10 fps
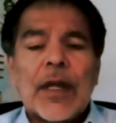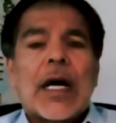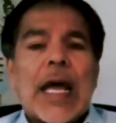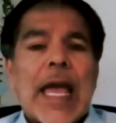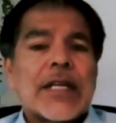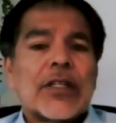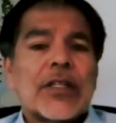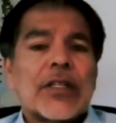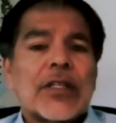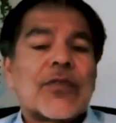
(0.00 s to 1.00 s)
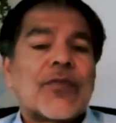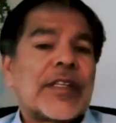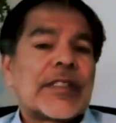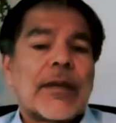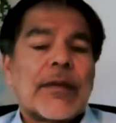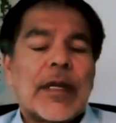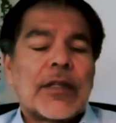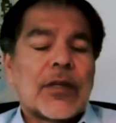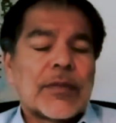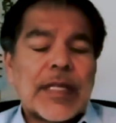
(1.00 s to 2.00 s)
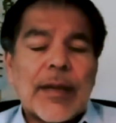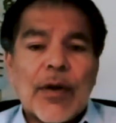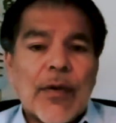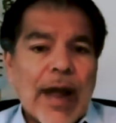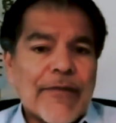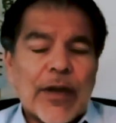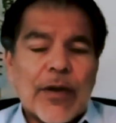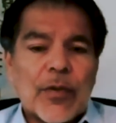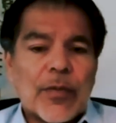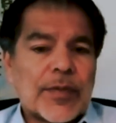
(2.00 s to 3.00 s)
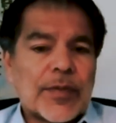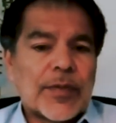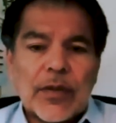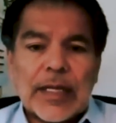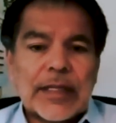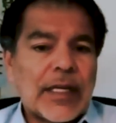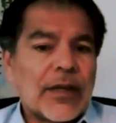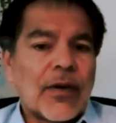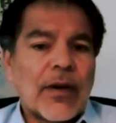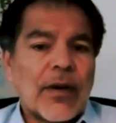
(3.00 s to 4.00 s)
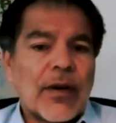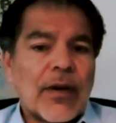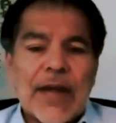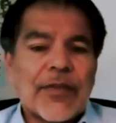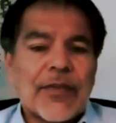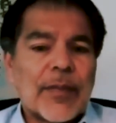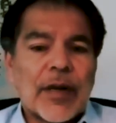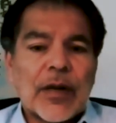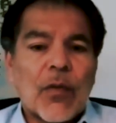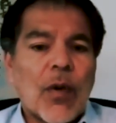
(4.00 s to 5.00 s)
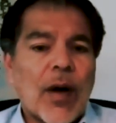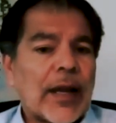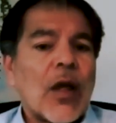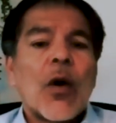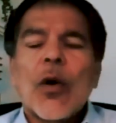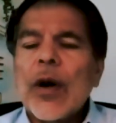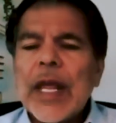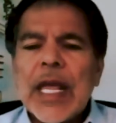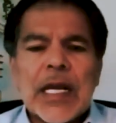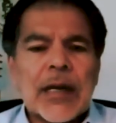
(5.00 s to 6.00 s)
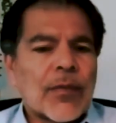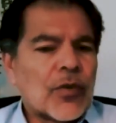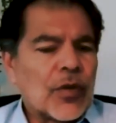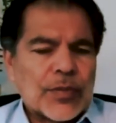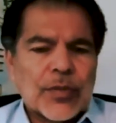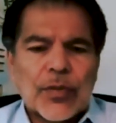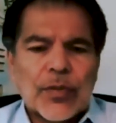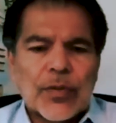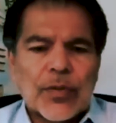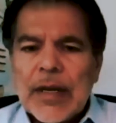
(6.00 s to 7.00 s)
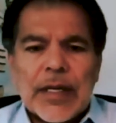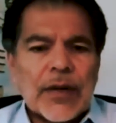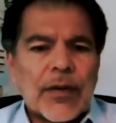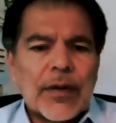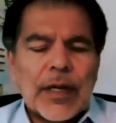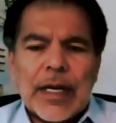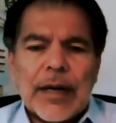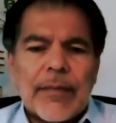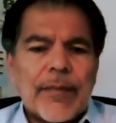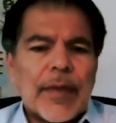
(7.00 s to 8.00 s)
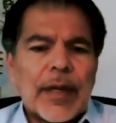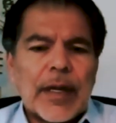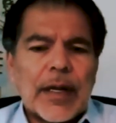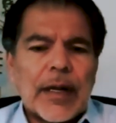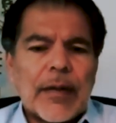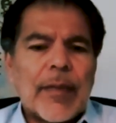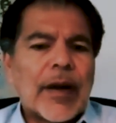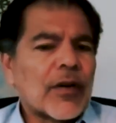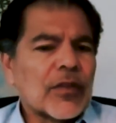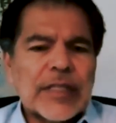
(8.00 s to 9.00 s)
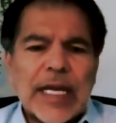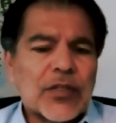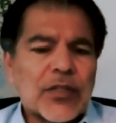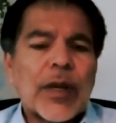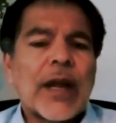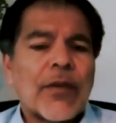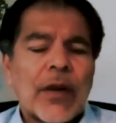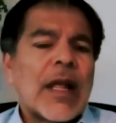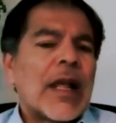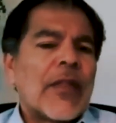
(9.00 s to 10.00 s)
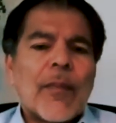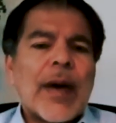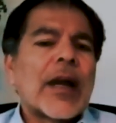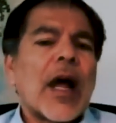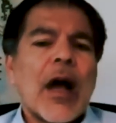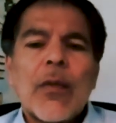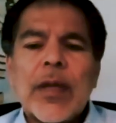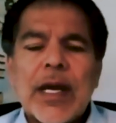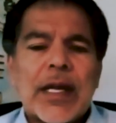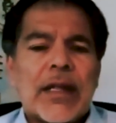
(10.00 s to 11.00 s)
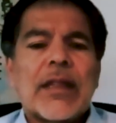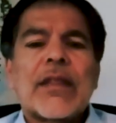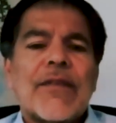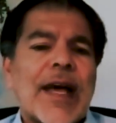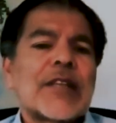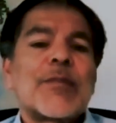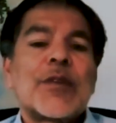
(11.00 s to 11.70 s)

uh, Angelinos in terms of demographic groups, you know, Latino, Asian, African American, white, or income groups, or you know, um, uh, uh, marital status, or whatever. No matter how we cut it, the vast